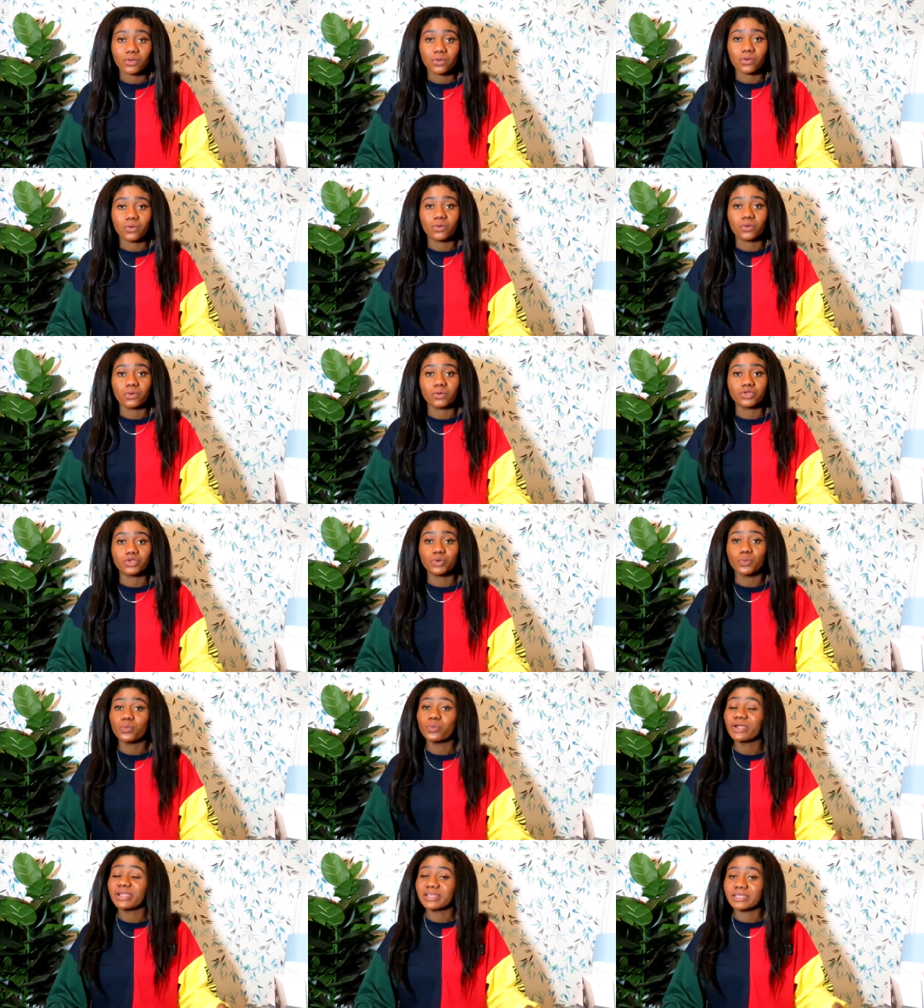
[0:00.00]
or
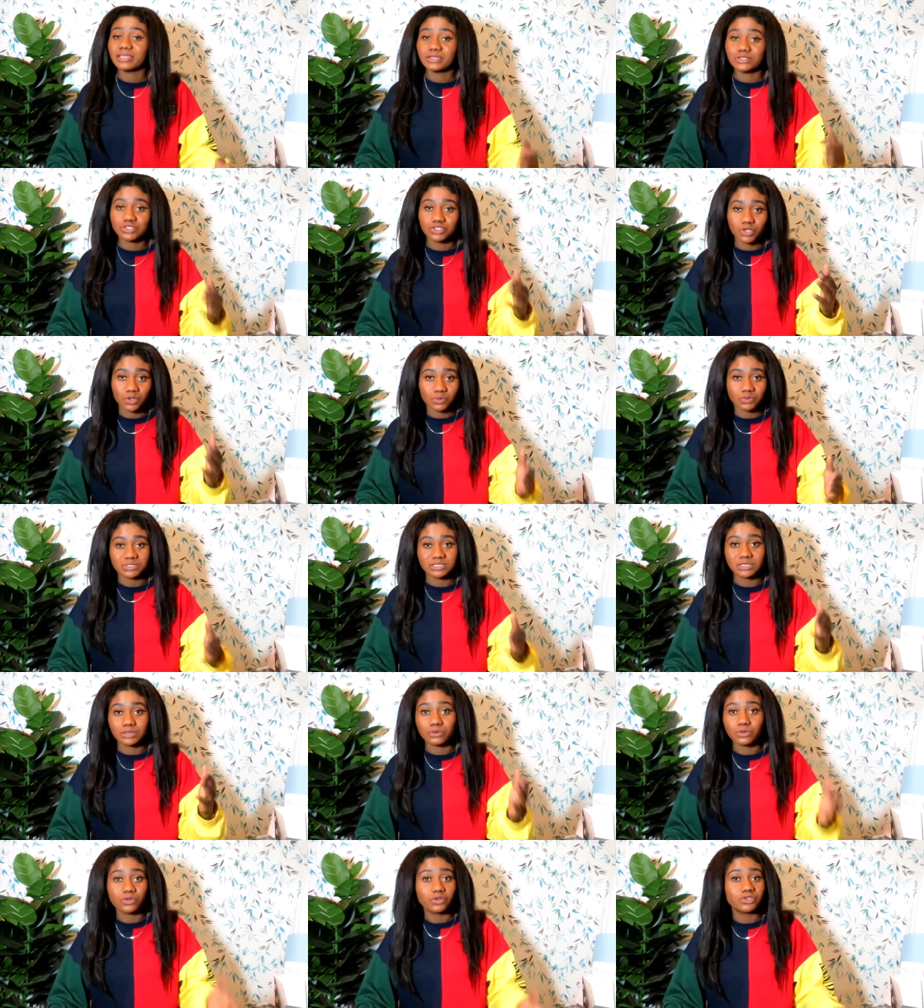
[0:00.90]
you're working towards the
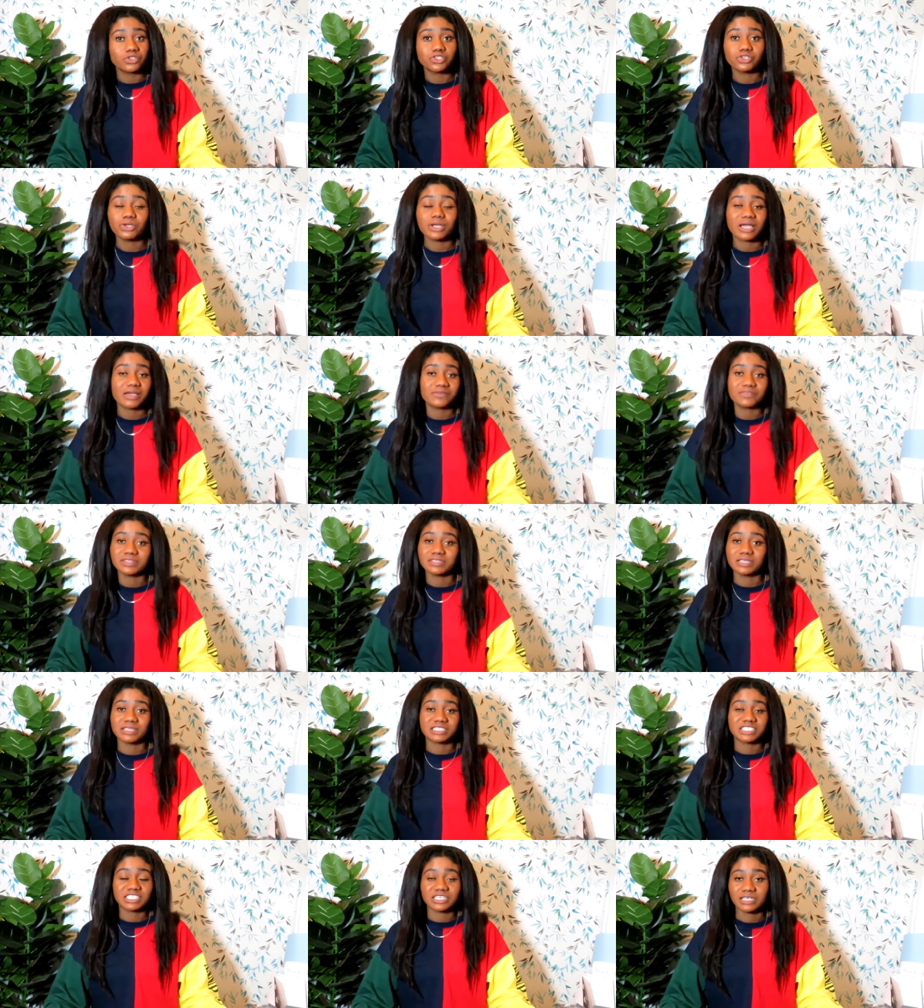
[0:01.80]
goals you haven't
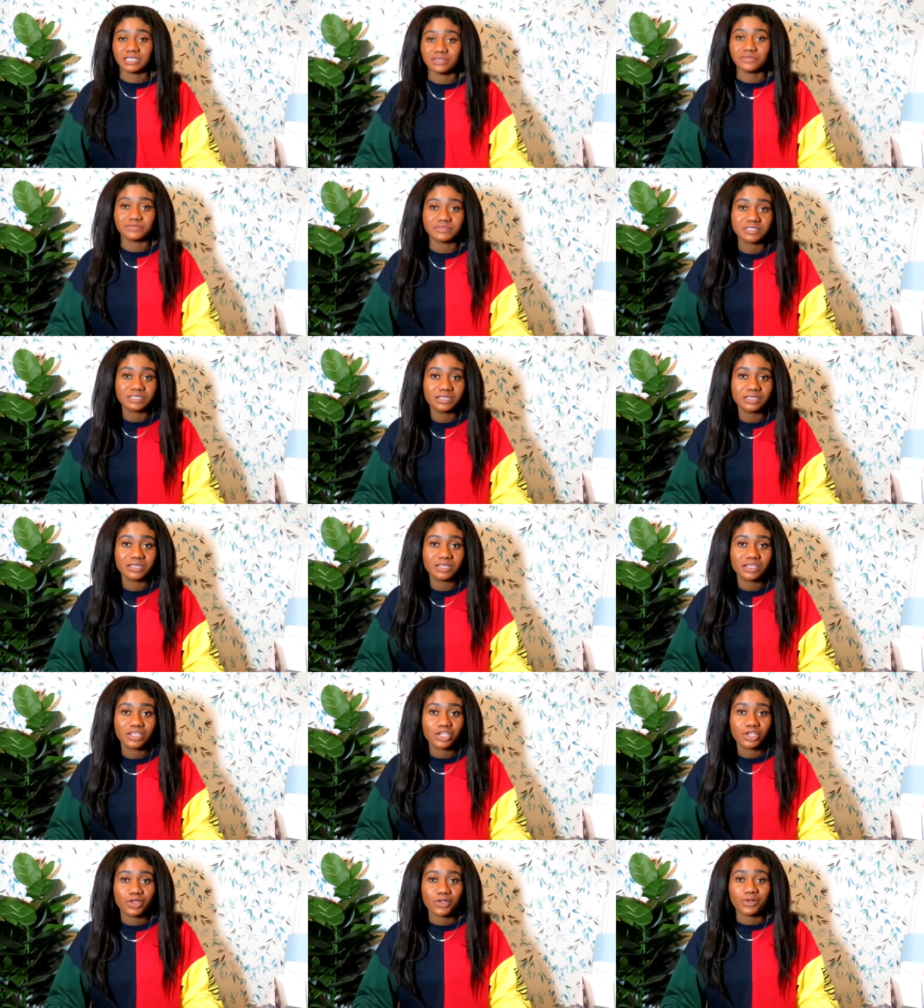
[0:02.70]
achieved.
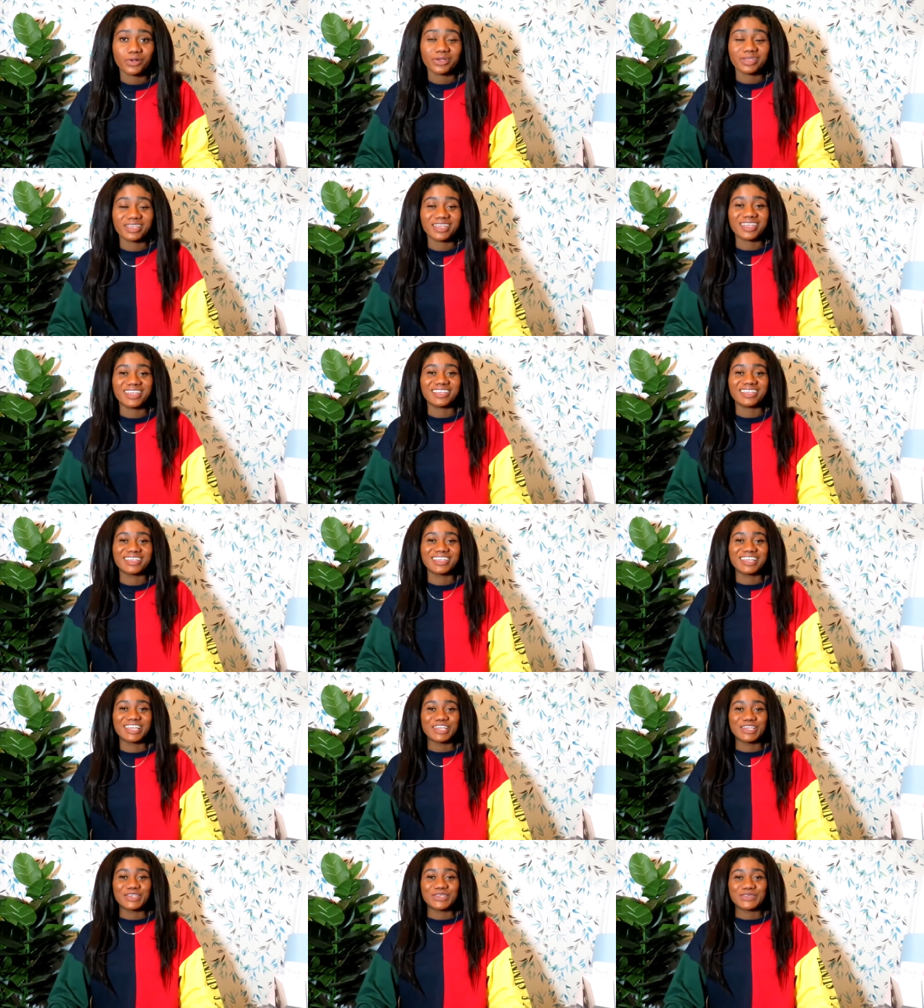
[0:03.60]
Okay,
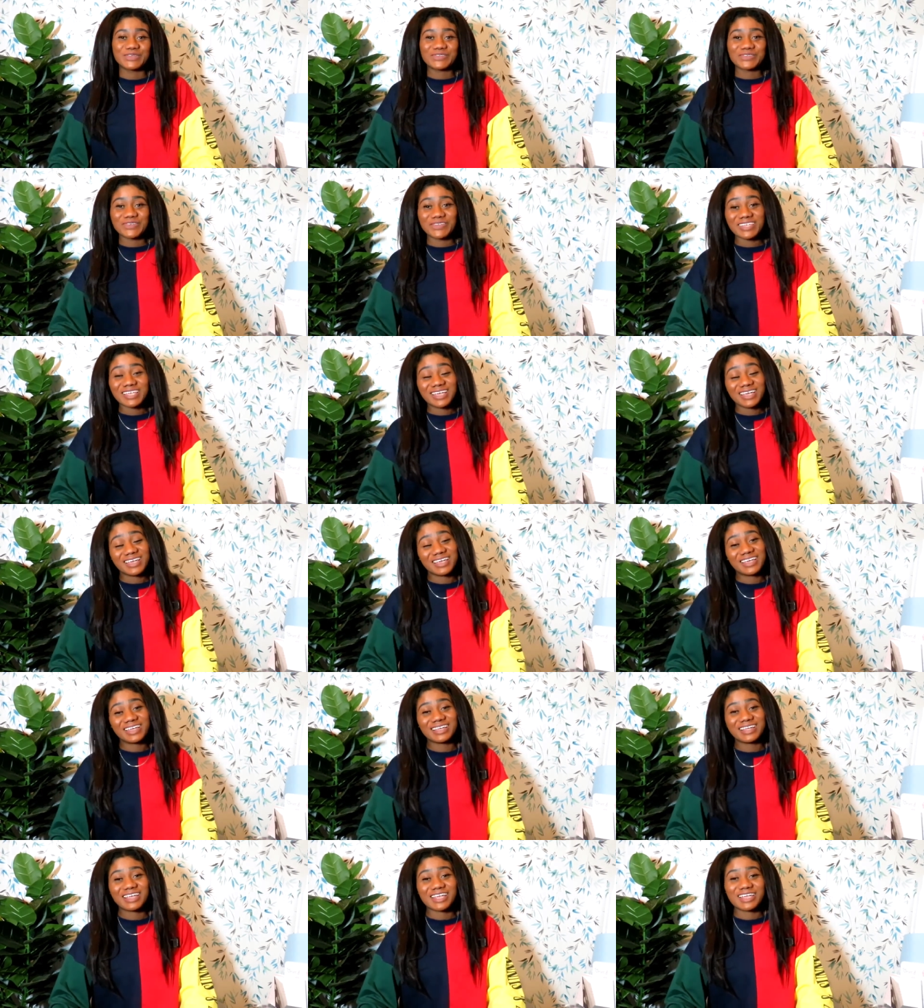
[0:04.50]
so yeah,
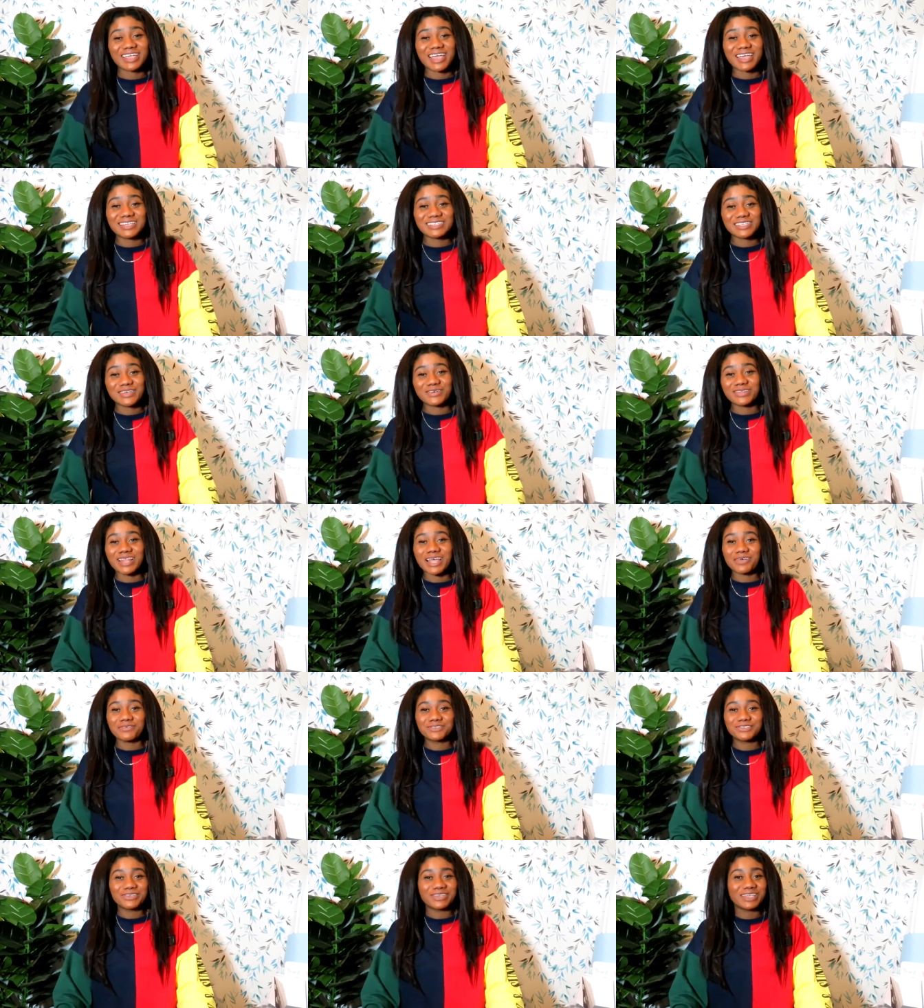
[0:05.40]
guys, I would
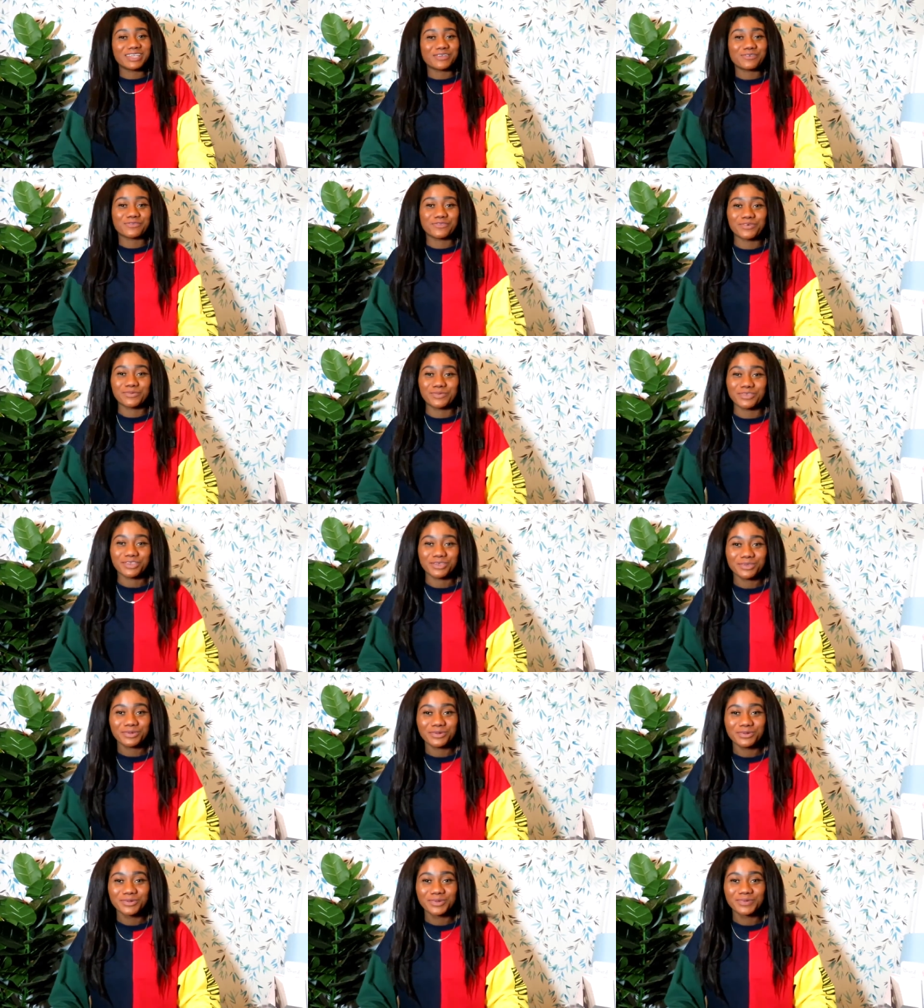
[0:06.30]
love to hear from
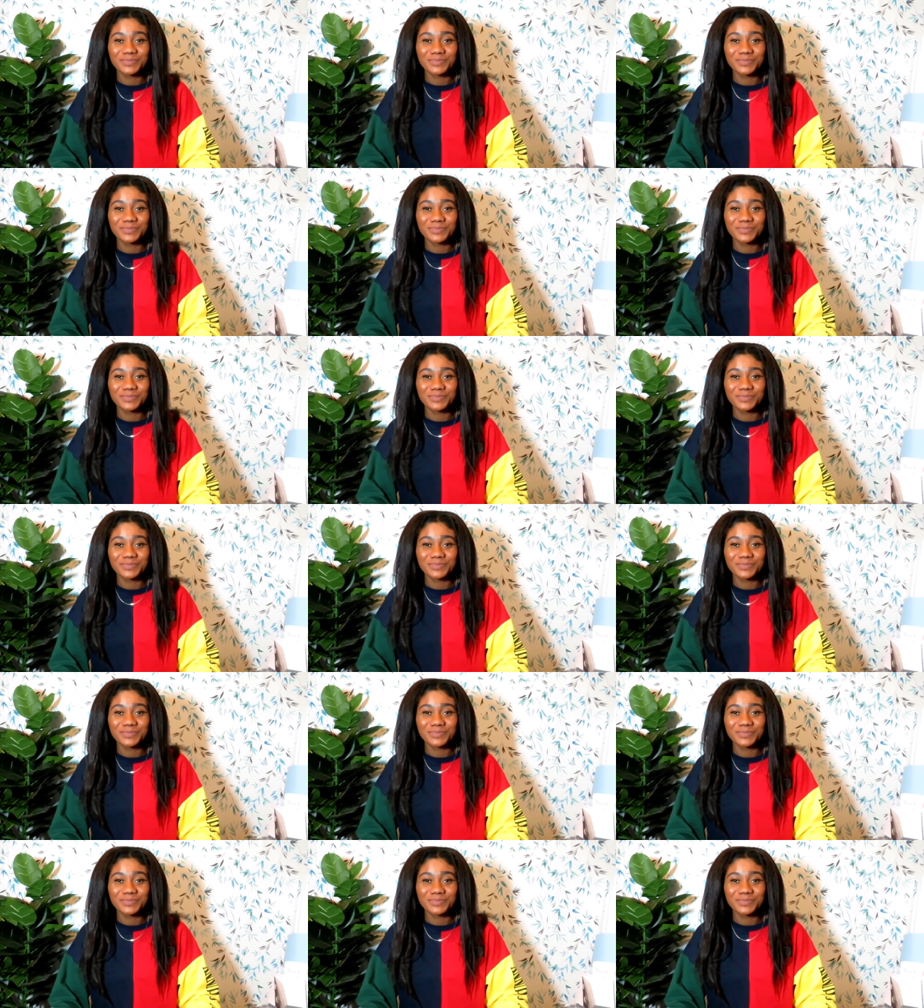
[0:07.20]
you.